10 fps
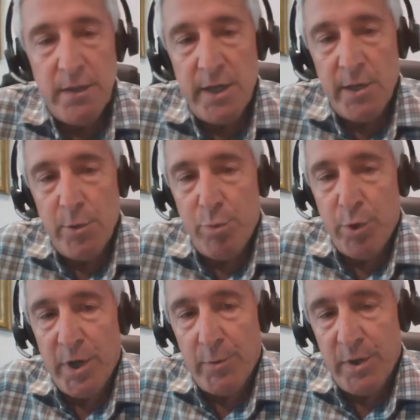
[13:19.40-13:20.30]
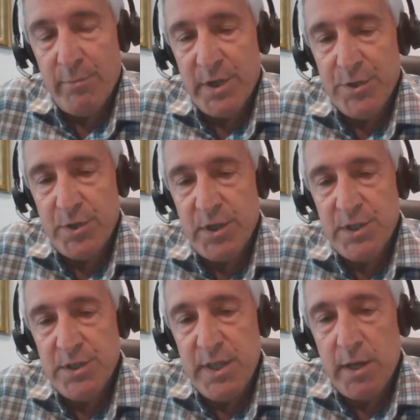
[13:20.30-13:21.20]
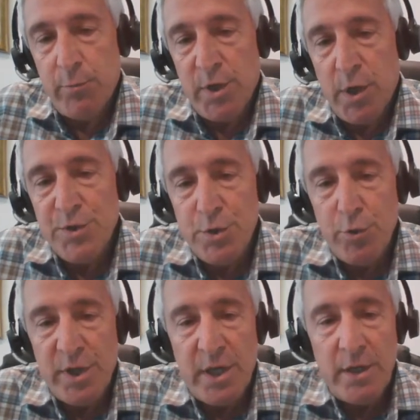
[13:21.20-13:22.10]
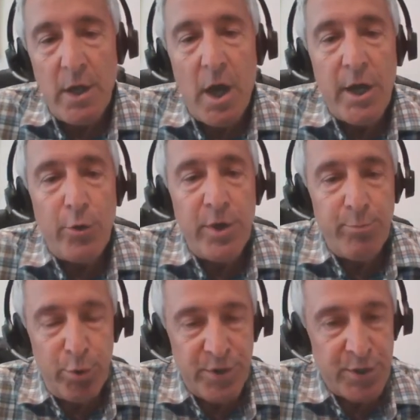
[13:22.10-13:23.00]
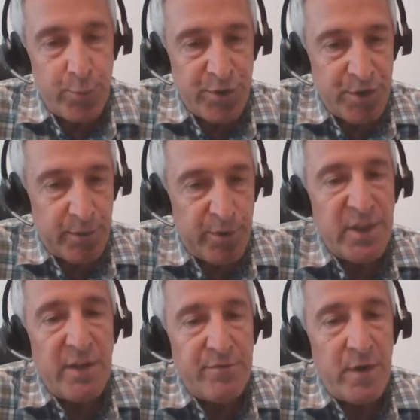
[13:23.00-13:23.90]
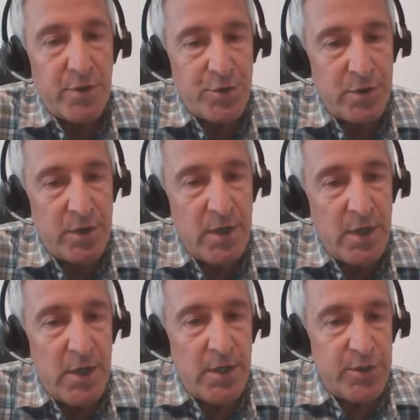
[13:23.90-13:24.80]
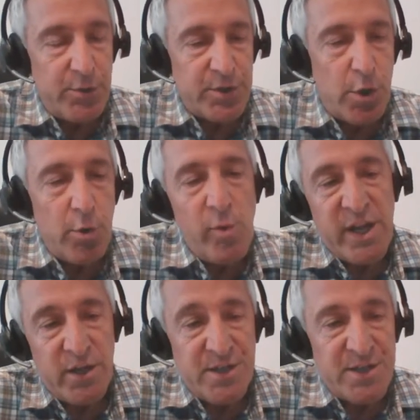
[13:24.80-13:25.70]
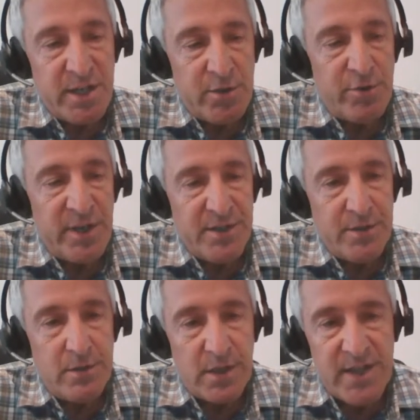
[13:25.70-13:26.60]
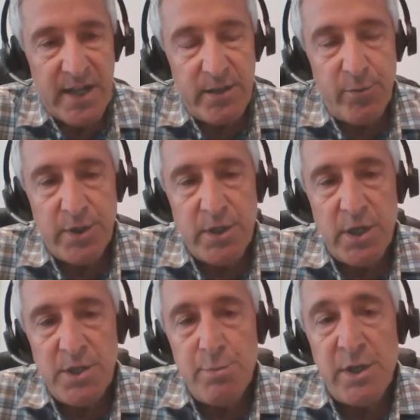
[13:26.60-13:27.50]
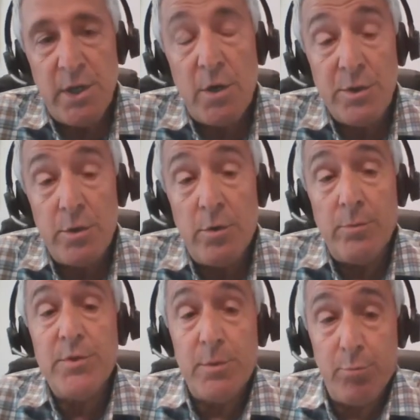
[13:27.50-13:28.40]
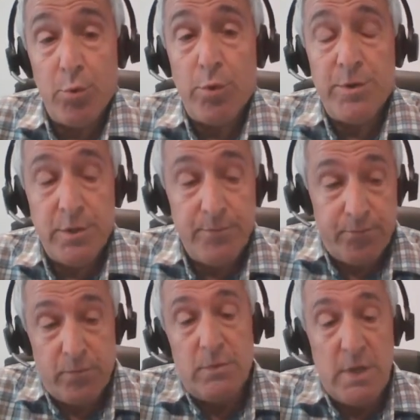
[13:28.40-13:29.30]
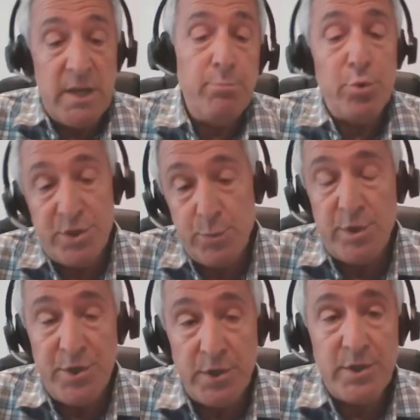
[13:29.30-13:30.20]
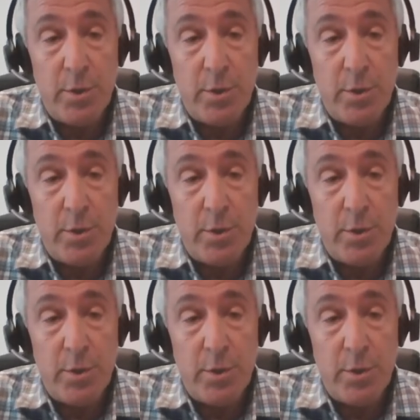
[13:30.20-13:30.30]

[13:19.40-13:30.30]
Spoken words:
The other point I want to mention is that we also get auto input switching with that function. So it's called Wake on Signal, and that's exactly what it does, but it also supports input switching.